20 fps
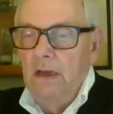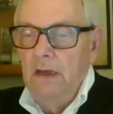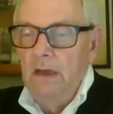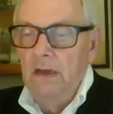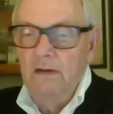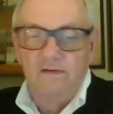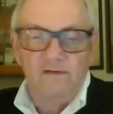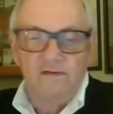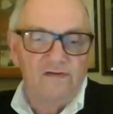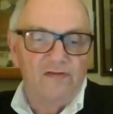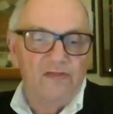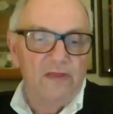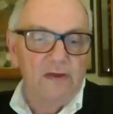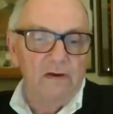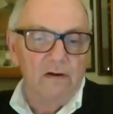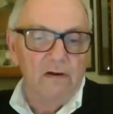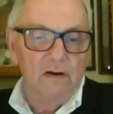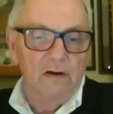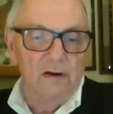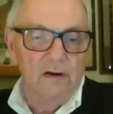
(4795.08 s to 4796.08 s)
Is
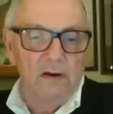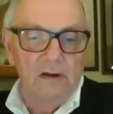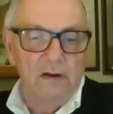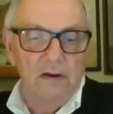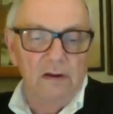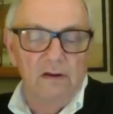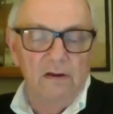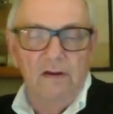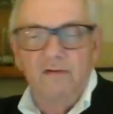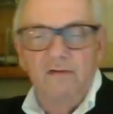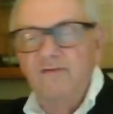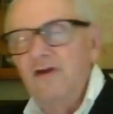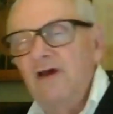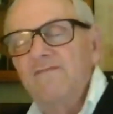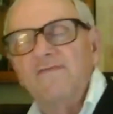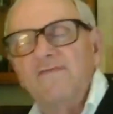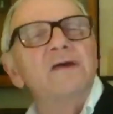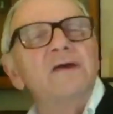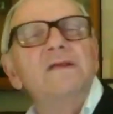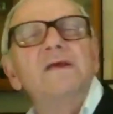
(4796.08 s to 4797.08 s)
there,
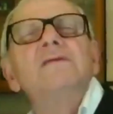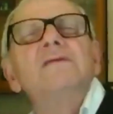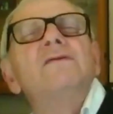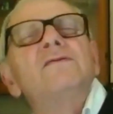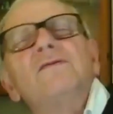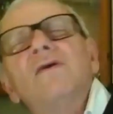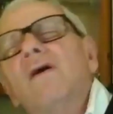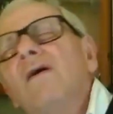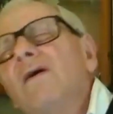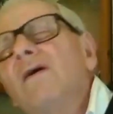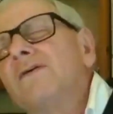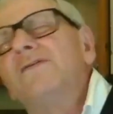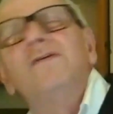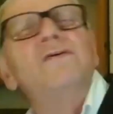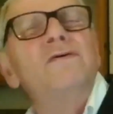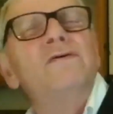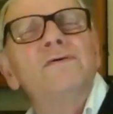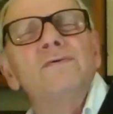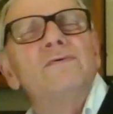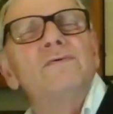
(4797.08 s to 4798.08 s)
Jeff, I need to talk
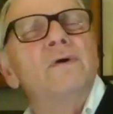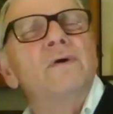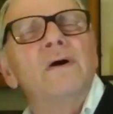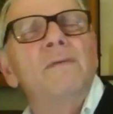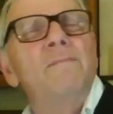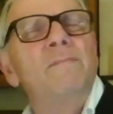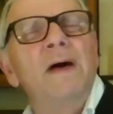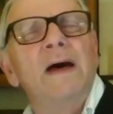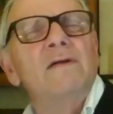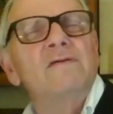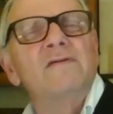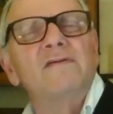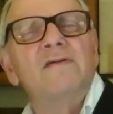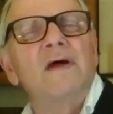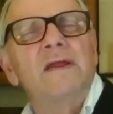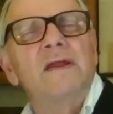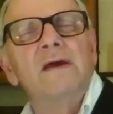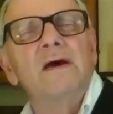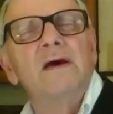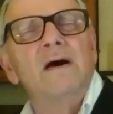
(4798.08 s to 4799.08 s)
to you about
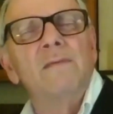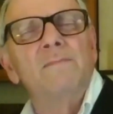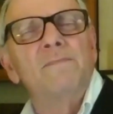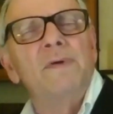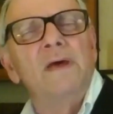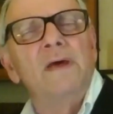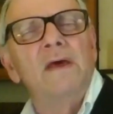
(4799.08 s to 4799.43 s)
setting up